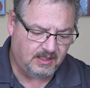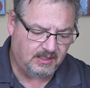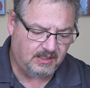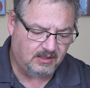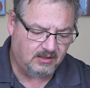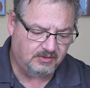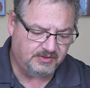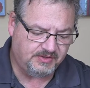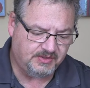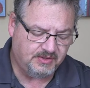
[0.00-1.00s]
I get
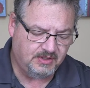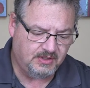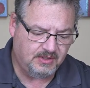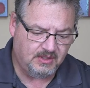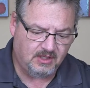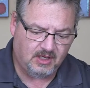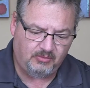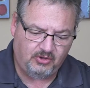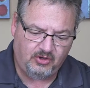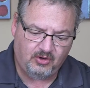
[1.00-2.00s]
close,
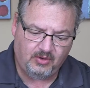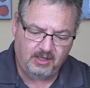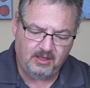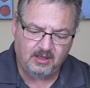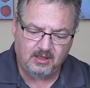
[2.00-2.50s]
I'm curing,